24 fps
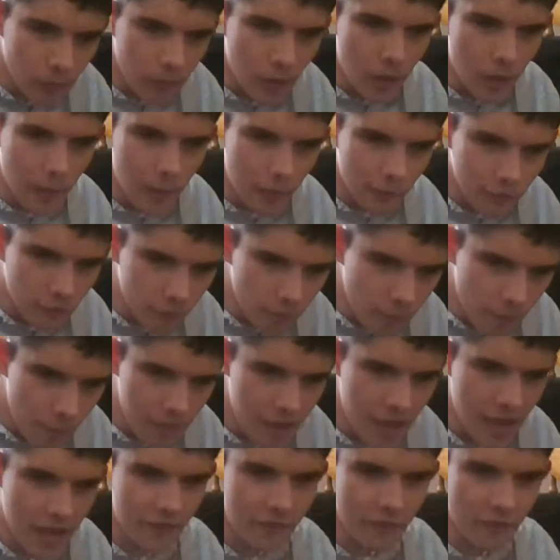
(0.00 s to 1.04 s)
A lot of the
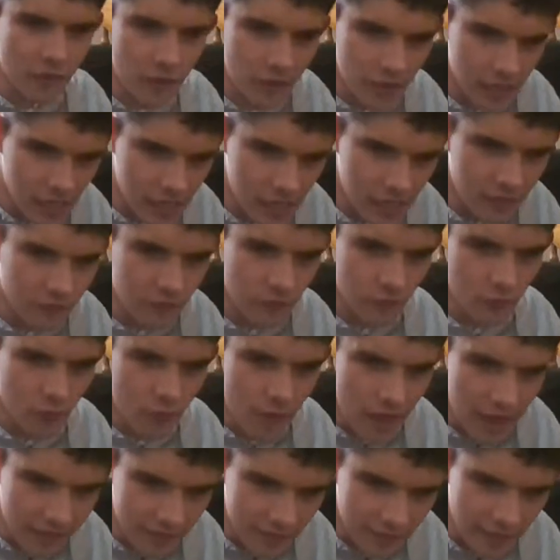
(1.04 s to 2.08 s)
PSR
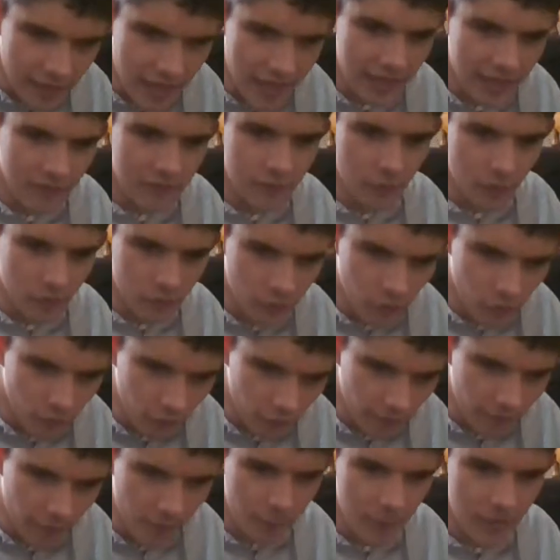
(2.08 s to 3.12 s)
E2XX models
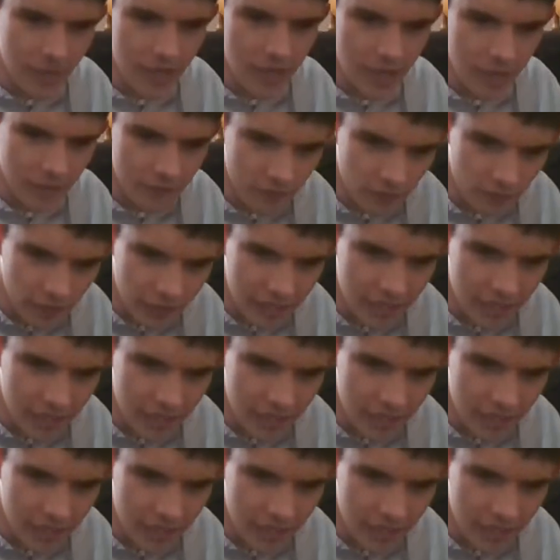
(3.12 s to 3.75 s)
and the PSR